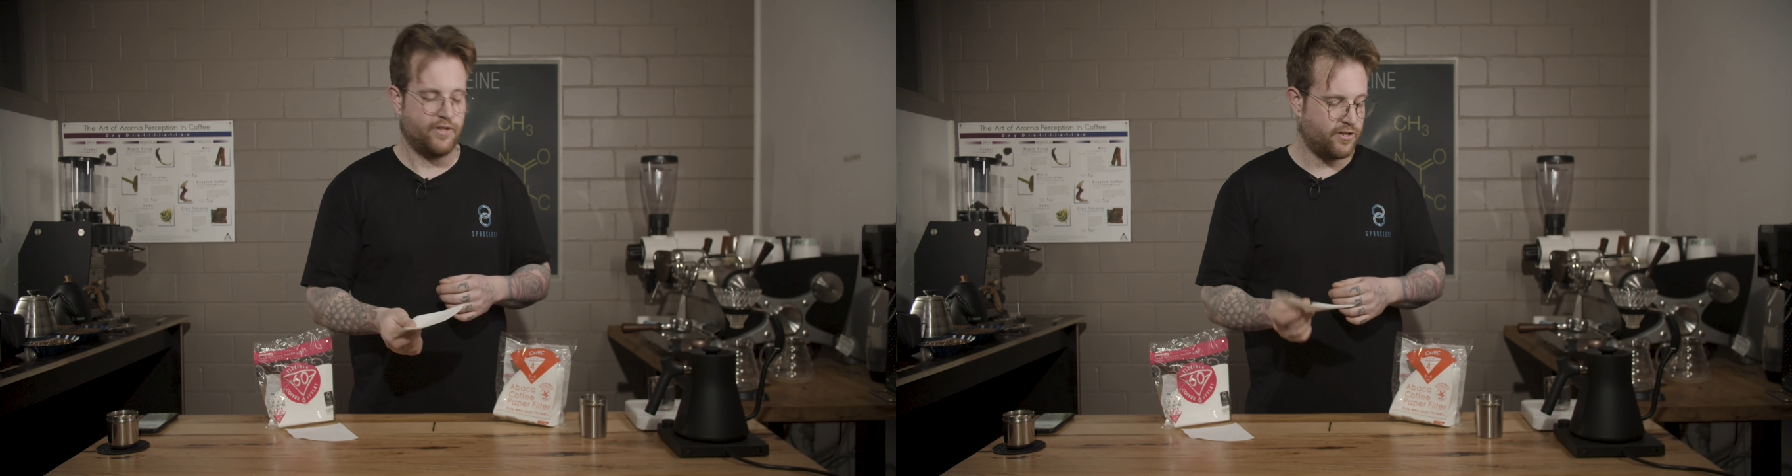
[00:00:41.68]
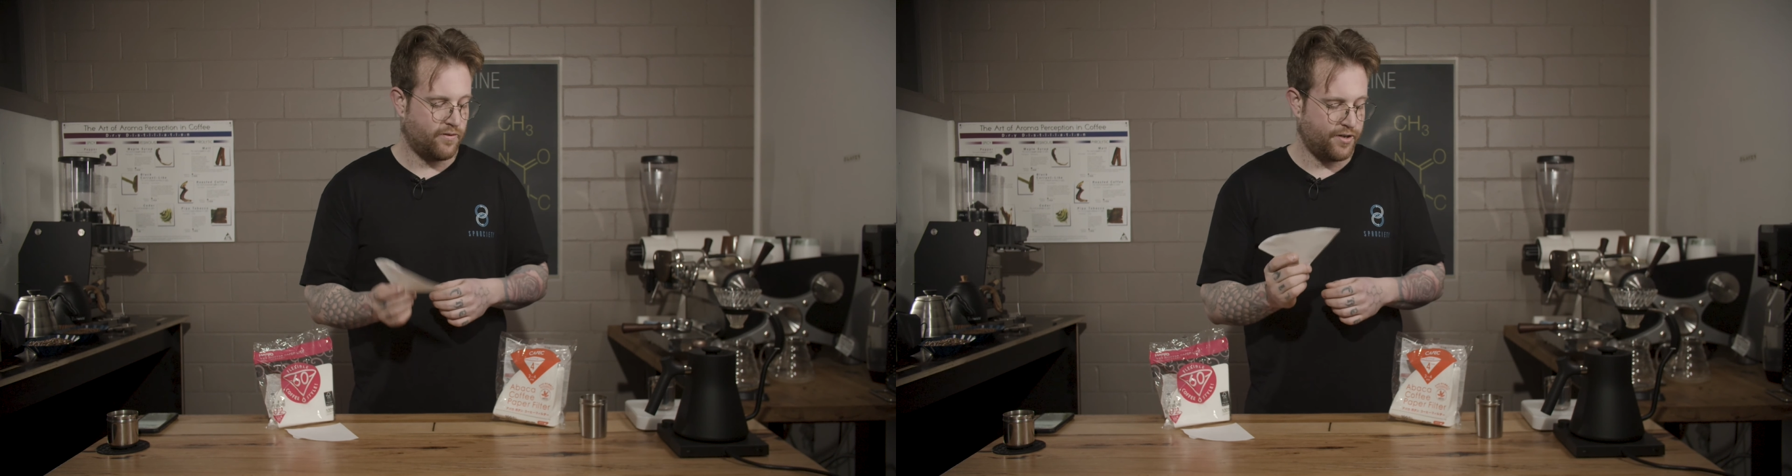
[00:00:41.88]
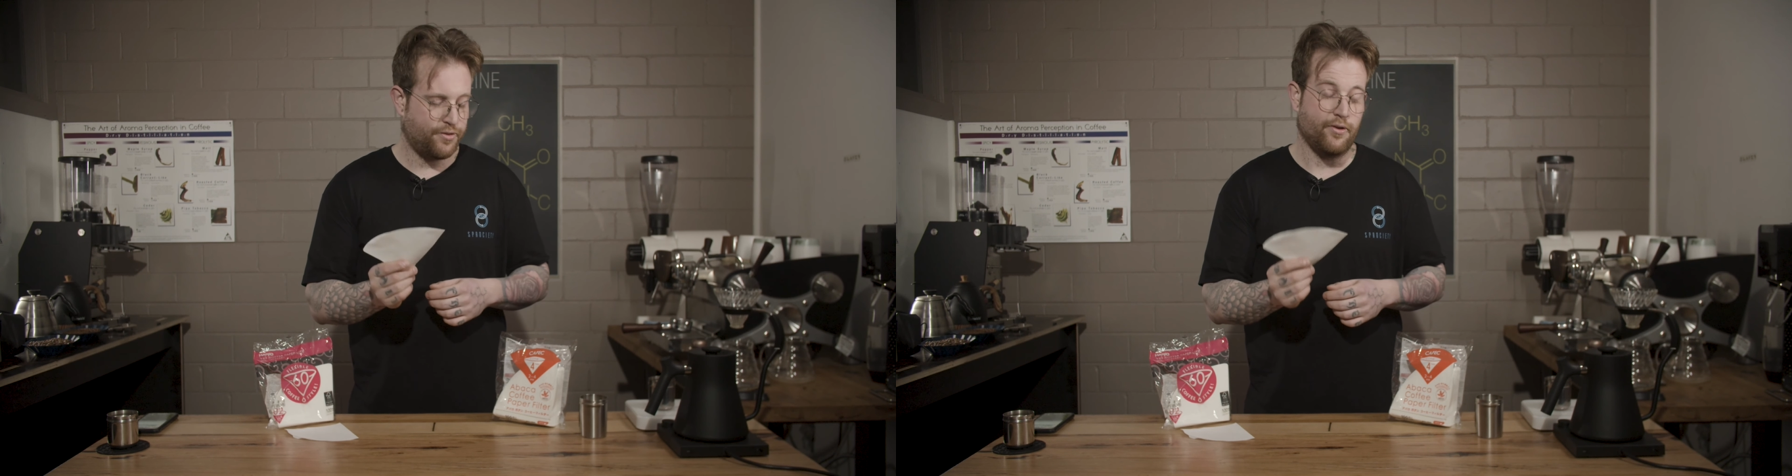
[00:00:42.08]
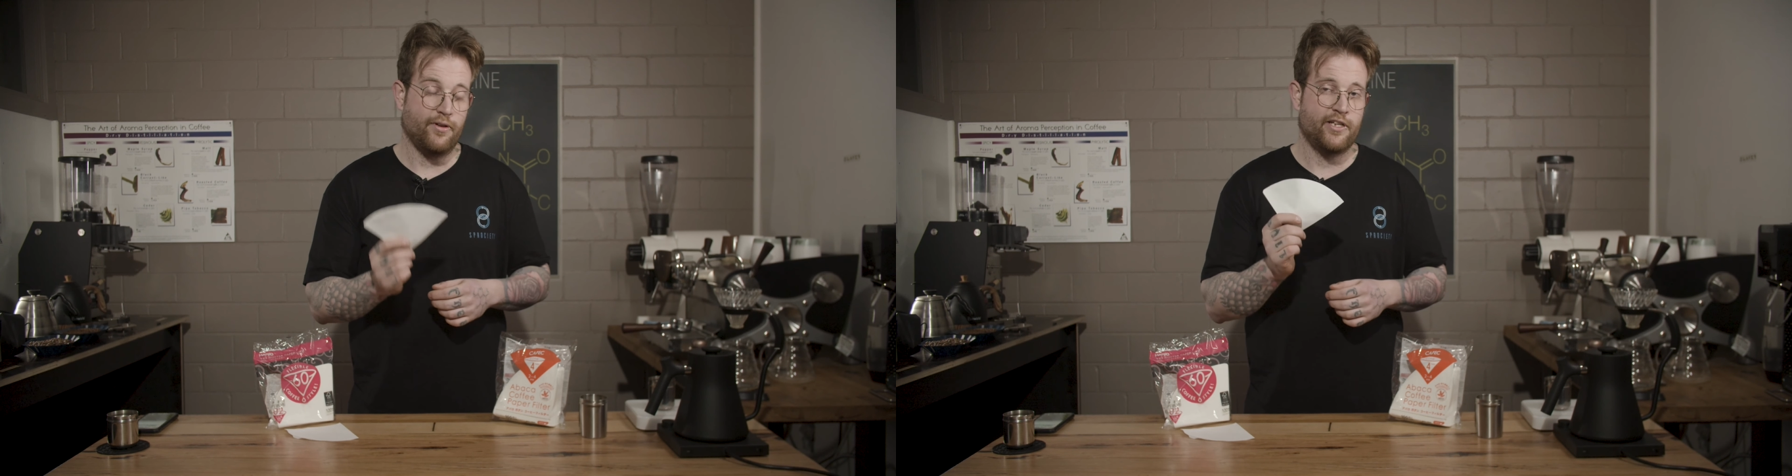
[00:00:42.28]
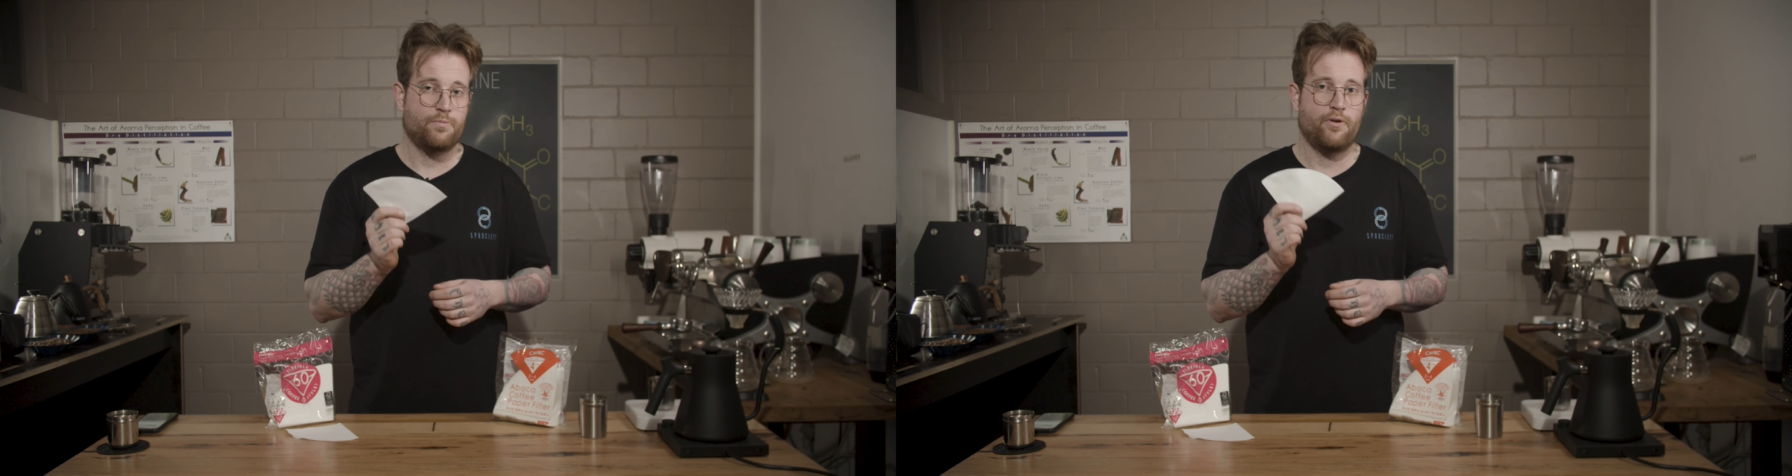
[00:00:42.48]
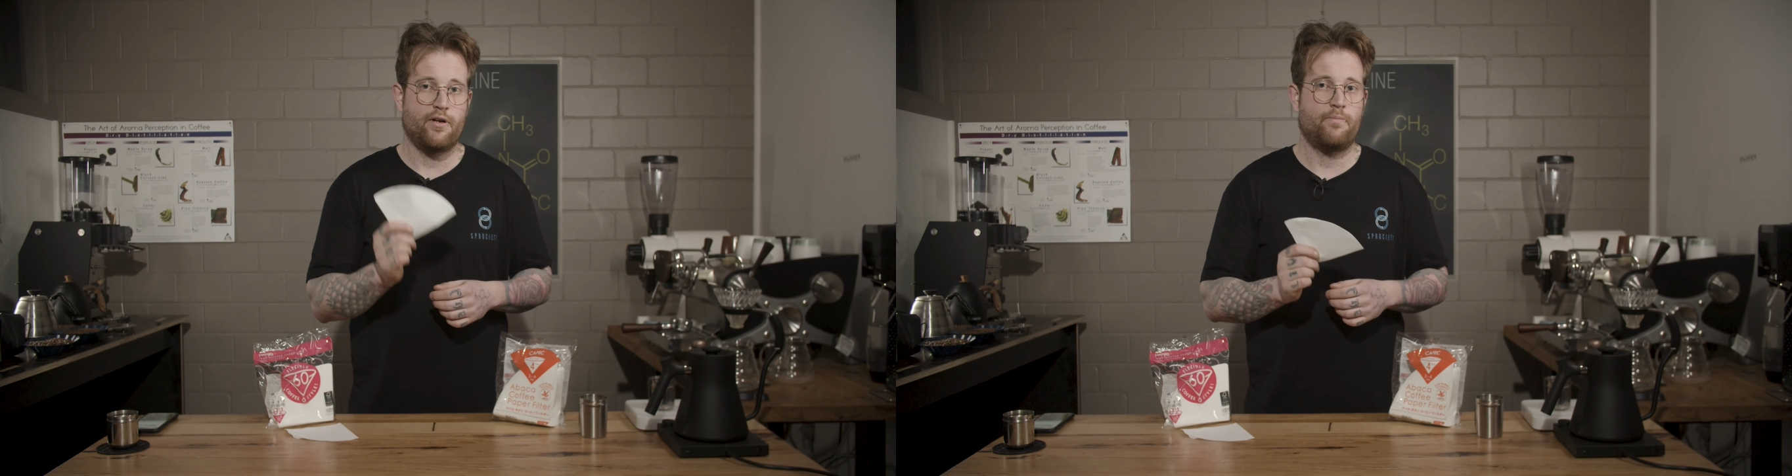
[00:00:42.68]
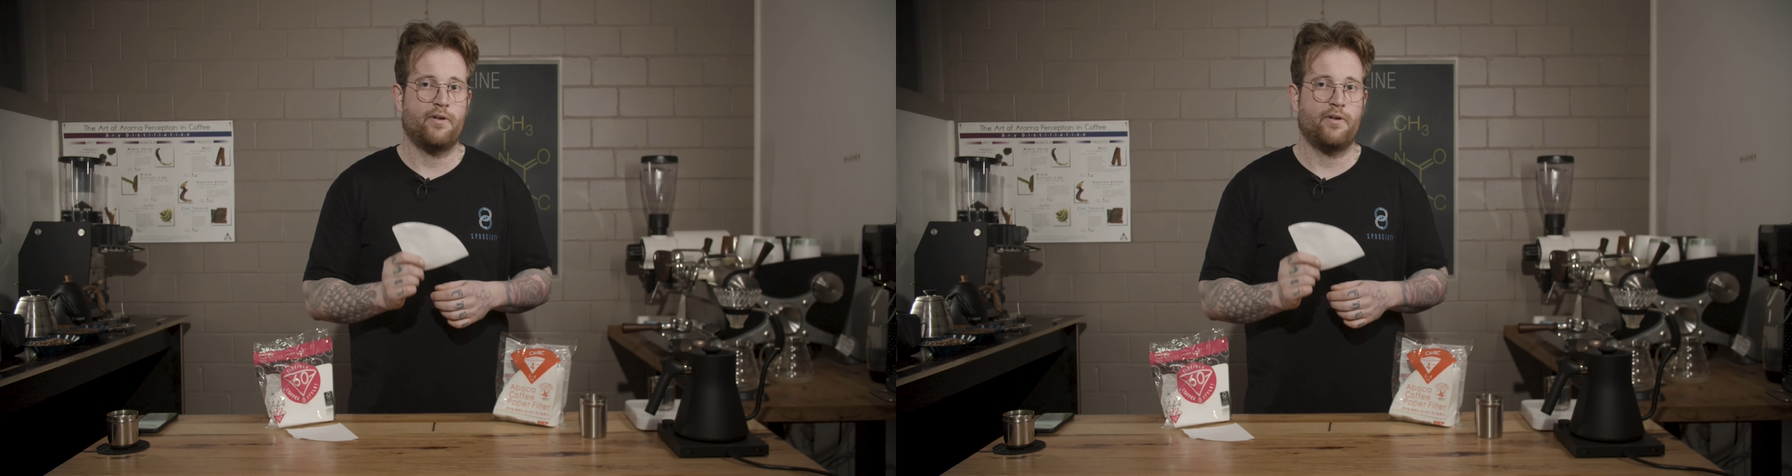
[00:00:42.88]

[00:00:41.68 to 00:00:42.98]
So I thought let's put it up